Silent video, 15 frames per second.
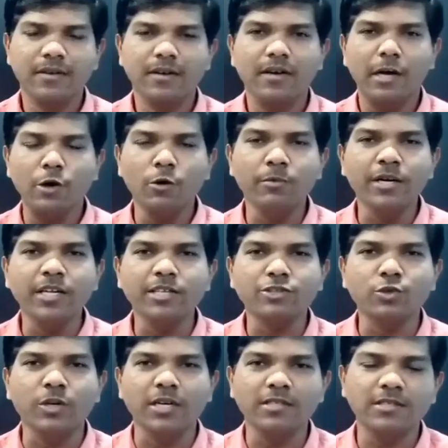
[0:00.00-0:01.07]
Hello my dear
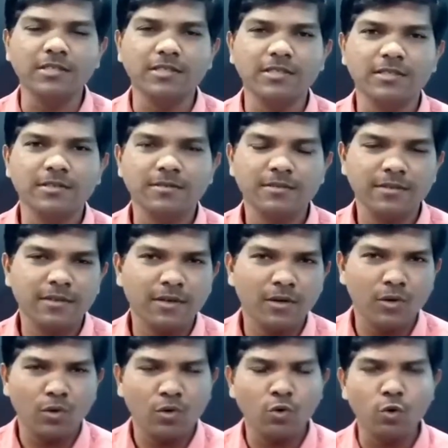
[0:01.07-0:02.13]
students,
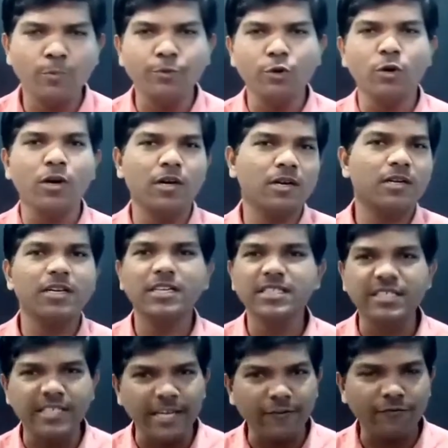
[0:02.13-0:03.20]
hope you are
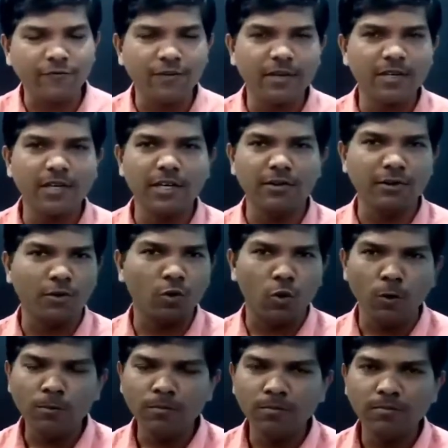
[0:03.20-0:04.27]
safe in your
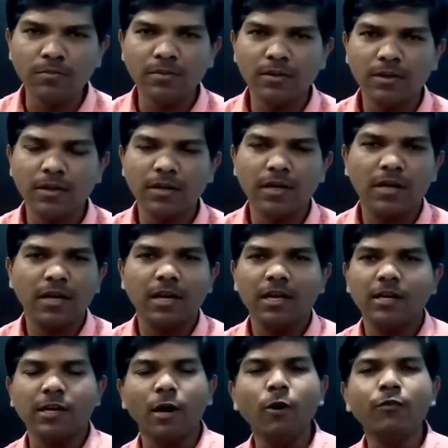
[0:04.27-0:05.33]
home.
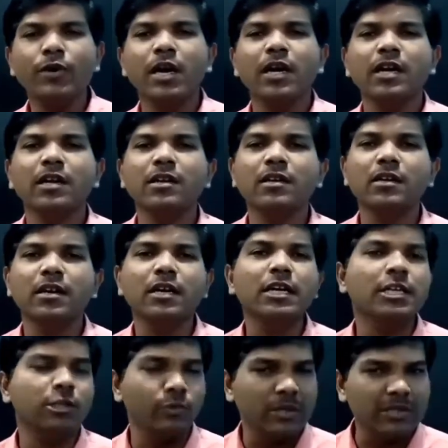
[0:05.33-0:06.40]
Now we are
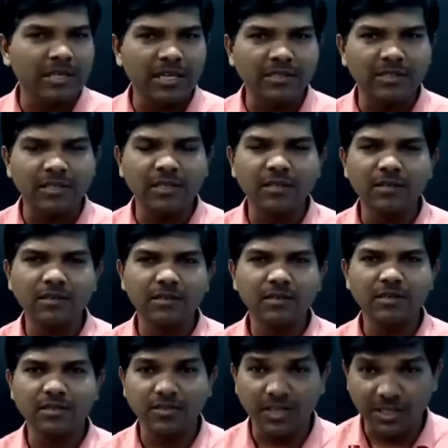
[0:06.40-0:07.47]
in 12th lesson,
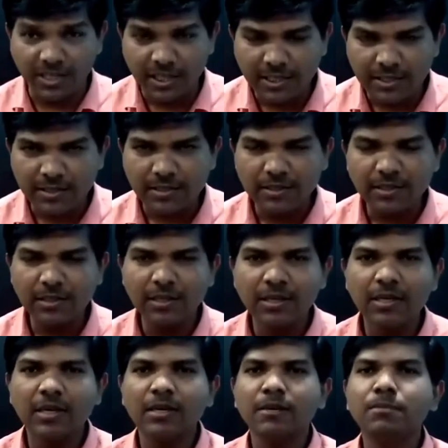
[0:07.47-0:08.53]
that is
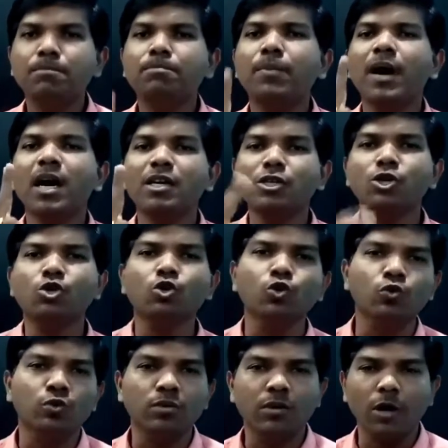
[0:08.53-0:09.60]
part
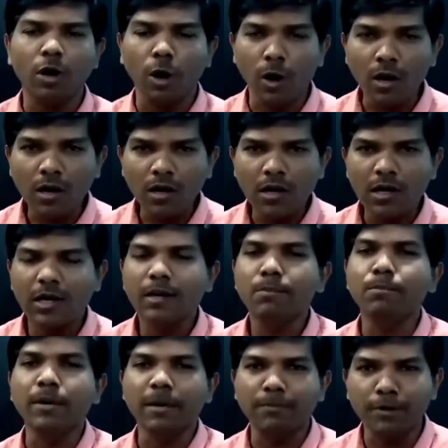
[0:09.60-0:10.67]
2 or
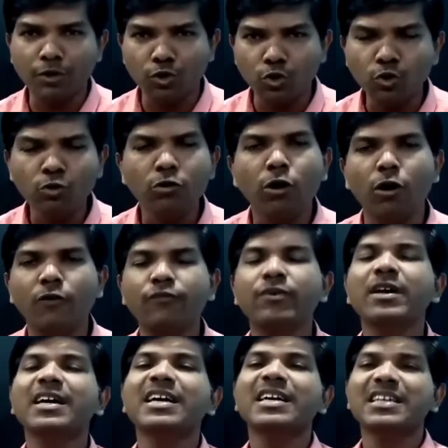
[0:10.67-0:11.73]
paper 2
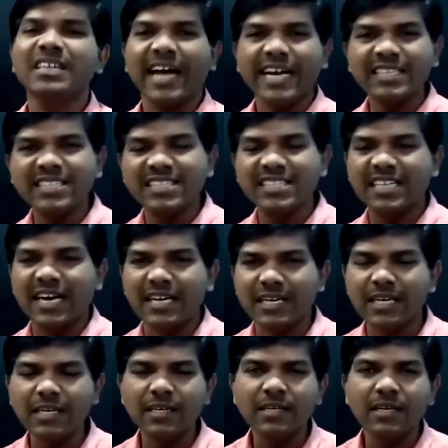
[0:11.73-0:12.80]
of 9th
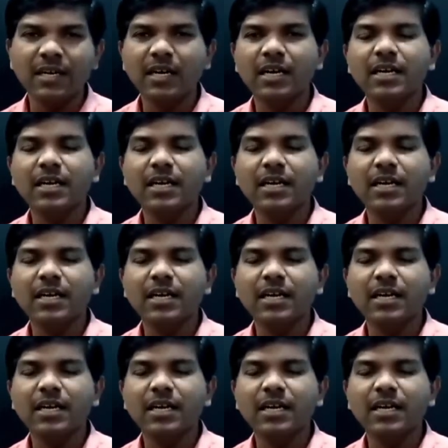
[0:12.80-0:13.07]
standard